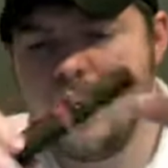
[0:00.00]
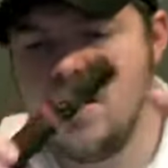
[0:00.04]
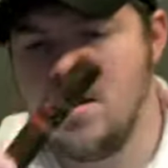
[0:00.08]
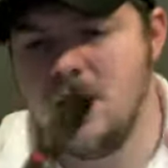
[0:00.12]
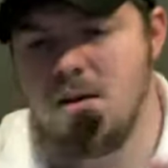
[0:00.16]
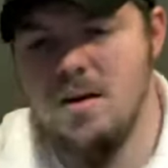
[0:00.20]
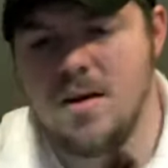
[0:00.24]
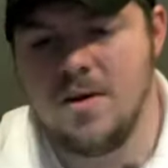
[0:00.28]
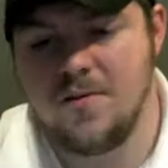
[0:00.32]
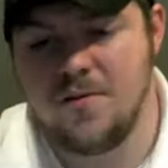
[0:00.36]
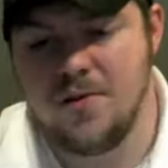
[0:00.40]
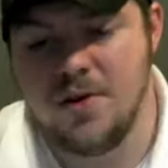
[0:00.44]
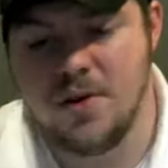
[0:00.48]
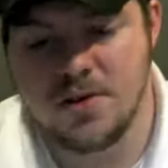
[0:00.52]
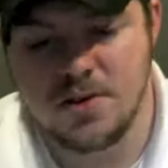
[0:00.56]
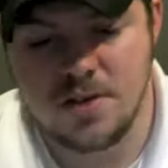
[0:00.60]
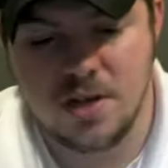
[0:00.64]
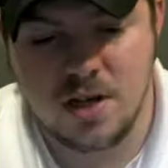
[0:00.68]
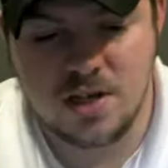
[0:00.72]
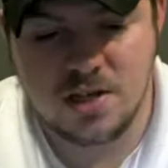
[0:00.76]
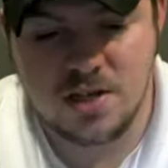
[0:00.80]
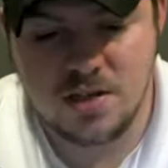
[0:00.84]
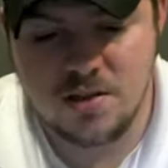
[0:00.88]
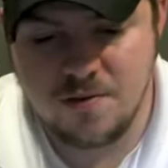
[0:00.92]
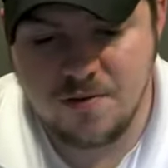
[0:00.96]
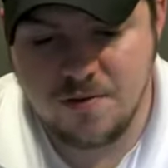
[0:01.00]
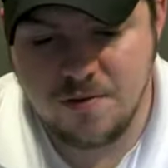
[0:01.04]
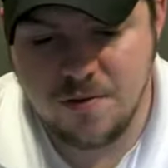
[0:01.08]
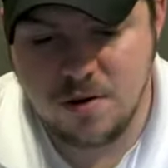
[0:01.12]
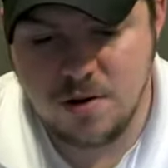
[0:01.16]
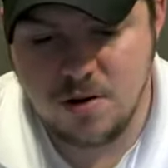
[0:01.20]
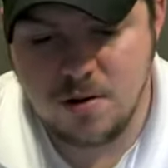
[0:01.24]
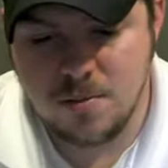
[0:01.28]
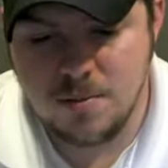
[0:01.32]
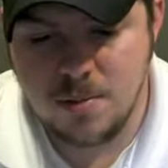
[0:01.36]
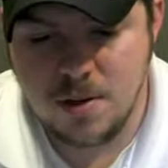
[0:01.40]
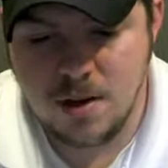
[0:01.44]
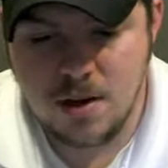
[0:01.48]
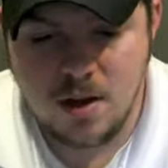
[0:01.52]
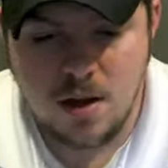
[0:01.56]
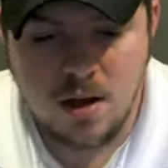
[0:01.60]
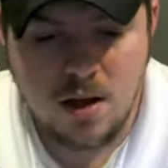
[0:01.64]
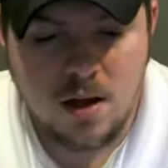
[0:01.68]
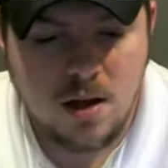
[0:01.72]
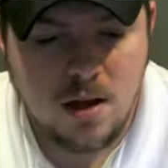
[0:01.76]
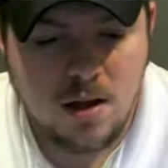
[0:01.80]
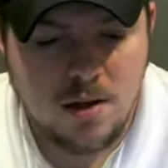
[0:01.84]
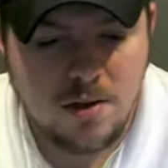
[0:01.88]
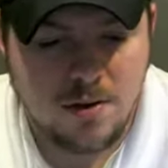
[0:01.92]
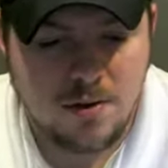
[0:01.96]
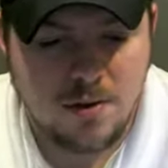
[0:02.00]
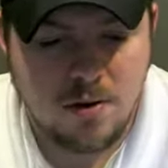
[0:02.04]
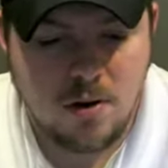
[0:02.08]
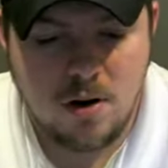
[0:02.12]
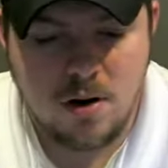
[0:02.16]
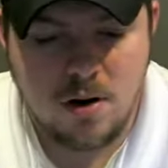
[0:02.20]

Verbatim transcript: it feels nice and firm. There